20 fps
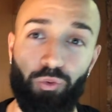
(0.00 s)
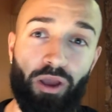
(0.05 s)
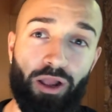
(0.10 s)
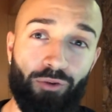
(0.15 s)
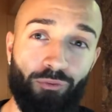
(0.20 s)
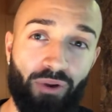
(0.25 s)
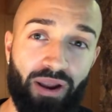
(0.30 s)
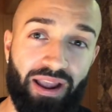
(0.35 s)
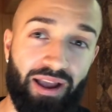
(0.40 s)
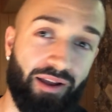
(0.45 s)

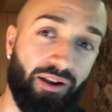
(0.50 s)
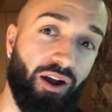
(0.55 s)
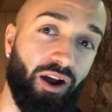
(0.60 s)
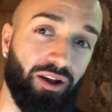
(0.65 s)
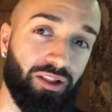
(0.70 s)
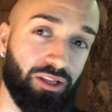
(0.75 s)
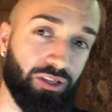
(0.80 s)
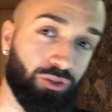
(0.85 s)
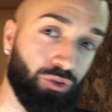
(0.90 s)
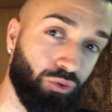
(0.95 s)
win rate on
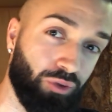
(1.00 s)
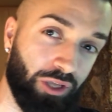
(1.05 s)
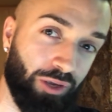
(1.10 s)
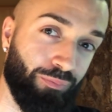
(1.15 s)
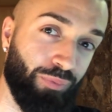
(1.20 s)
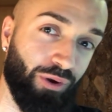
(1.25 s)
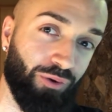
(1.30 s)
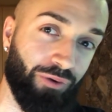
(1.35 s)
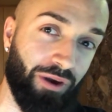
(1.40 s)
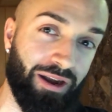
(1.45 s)
all of
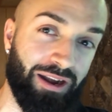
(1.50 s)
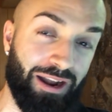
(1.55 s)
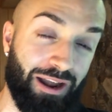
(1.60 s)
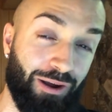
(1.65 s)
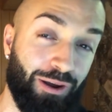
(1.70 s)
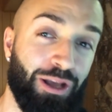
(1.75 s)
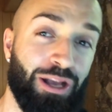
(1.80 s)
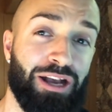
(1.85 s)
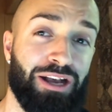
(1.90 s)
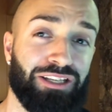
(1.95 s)
Dueling Book right
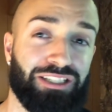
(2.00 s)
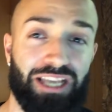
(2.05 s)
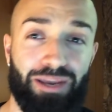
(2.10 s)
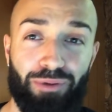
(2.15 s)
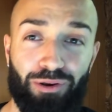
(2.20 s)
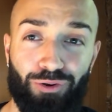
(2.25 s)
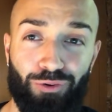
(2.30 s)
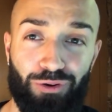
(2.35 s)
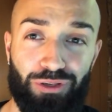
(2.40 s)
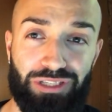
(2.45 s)
now.
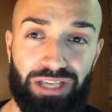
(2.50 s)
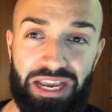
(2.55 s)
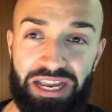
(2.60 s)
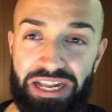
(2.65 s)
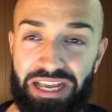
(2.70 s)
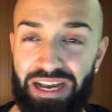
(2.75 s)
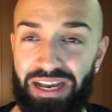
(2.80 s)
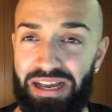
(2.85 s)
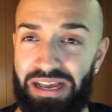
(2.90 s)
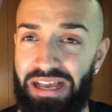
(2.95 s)
Same on
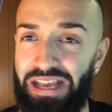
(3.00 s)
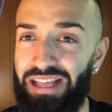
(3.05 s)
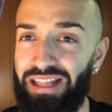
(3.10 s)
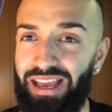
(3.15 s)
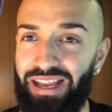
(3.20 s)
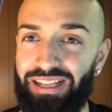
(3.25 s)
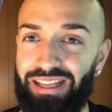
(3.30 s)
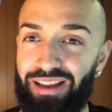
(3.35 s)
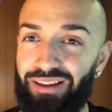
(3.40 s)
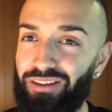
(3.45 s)
Crusadia.
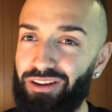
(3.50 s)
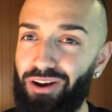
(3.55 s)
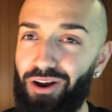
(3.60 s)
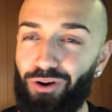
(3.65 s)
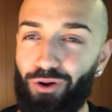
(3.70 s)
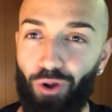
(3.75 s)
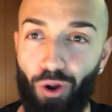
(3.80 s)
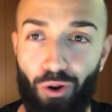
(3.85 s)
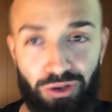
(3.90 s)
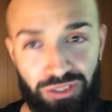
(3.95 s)
Like, they're
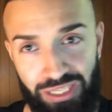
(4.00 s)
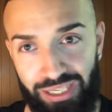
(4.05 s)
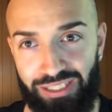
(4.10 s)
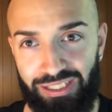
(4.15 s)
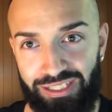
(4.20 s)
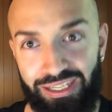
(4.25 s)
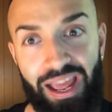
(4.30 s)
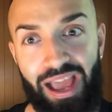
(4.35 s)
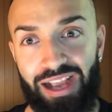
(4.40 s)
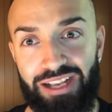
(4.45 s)
all go
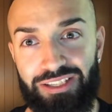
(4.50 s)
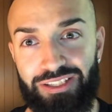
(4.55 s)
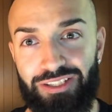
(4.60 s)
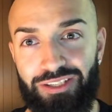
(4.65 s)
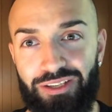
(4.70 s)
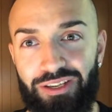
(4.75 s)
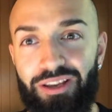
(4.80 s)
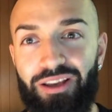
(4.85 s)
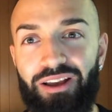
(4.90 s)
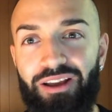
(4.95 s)
second
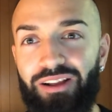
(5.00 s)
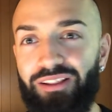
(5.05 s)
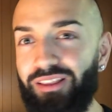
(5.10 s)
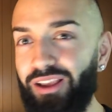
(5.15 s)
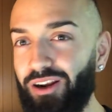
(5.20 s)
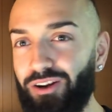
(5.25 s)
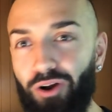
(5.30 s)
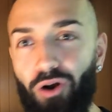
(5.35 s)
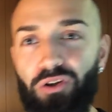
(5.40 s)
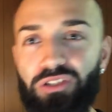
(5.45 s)
decks.
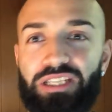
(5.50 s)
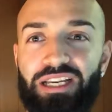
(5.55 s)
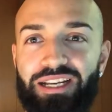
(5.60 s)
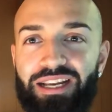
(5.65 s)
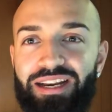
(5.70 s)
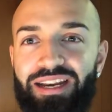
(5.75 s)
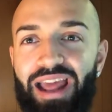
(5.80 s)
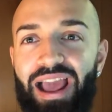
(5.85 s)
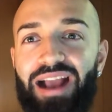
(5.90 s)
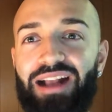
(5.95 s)
They're go
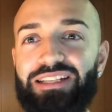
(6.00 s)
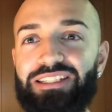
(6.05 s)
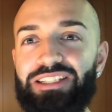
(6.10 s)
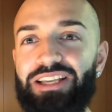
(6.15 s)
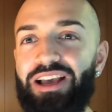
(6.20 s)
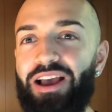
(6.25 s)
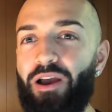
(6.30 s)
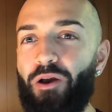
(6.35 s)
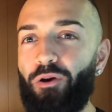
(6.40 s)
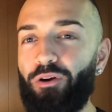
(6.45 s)
second
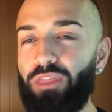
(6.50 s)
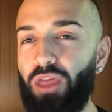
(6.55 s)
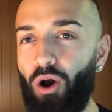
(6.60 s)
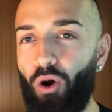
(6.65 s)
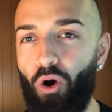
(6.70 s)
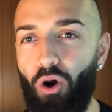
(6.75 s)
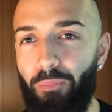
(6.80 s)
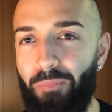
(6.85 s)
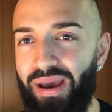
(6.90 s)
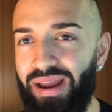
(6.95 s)
decks. The
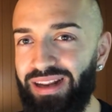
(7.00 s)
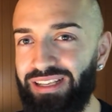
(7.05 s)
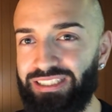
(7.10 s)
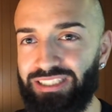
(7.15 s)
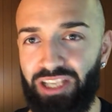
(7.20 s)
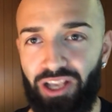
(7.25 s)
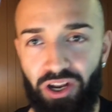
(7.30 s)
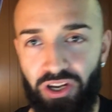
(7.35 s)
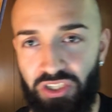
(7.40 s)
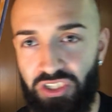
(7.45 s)
whole meta
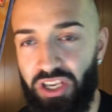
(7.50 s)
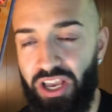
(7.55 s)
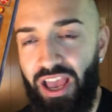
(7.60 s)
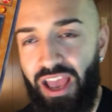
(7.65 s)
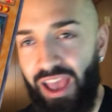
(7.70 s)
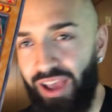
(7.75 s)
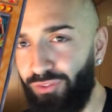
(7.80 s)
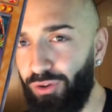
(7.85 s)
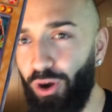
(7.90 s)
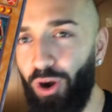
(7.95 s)
sucks.
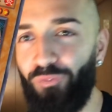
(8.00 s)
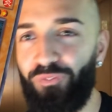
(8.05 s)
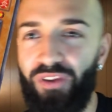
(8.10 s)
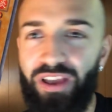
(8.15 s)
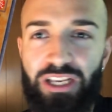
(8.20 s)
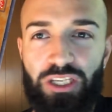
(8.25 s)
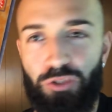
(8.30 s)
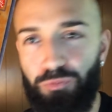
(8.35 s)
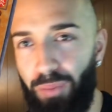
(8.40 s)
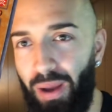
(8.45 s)
If you don't
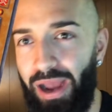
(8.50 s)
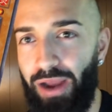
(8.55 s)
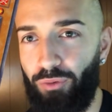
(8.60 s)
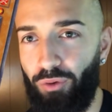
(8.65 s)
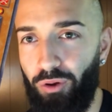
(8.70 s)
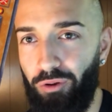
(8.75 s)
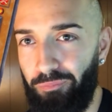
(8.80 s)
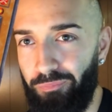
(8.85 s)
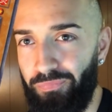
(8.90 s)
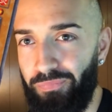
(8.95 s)
face
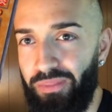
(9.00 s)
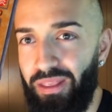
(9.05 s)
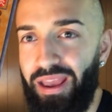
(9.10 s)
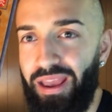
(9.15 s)
Spiral,